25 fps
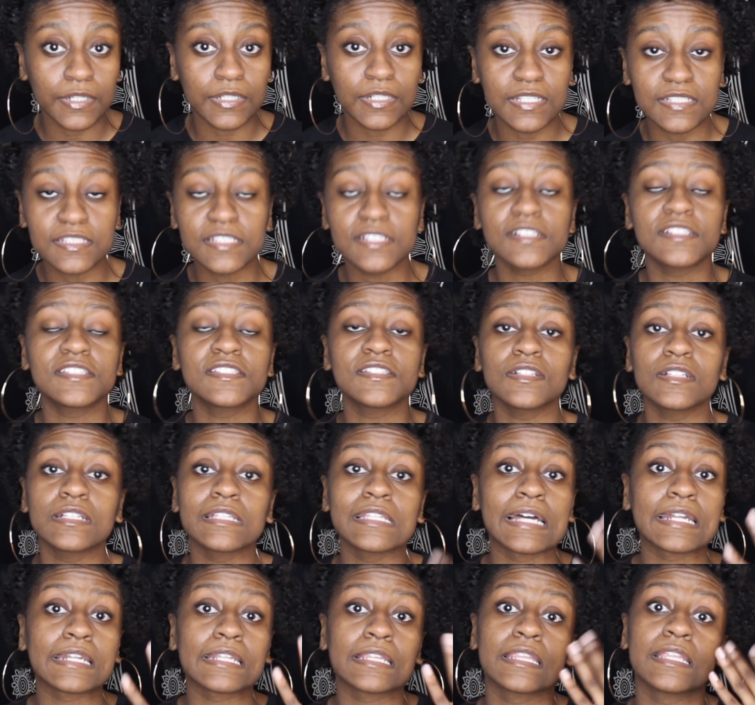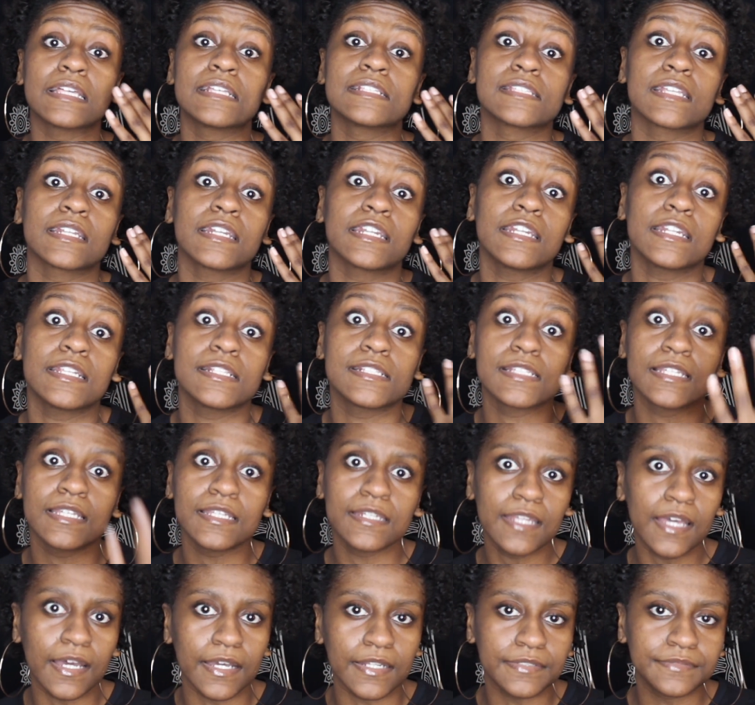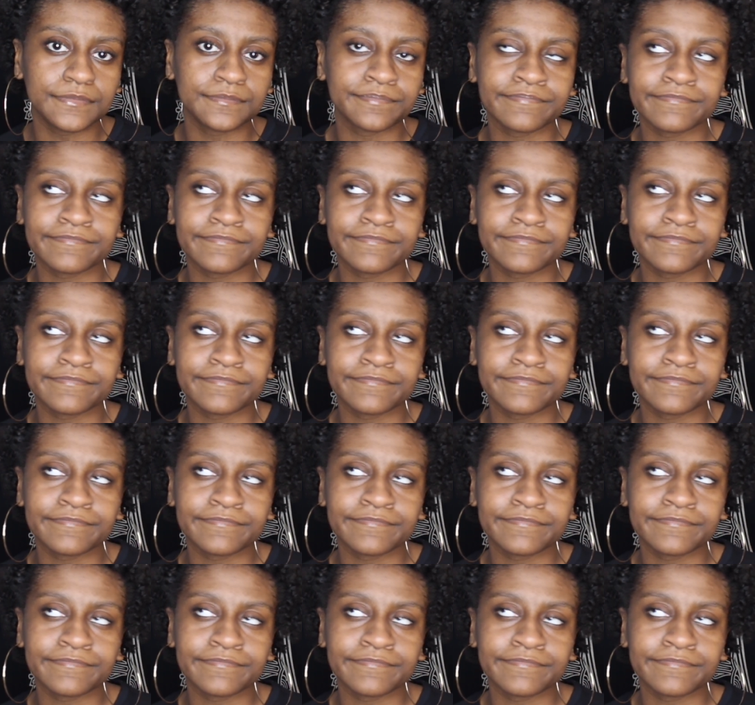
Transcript: Because there's still a lot of things that I need to get done,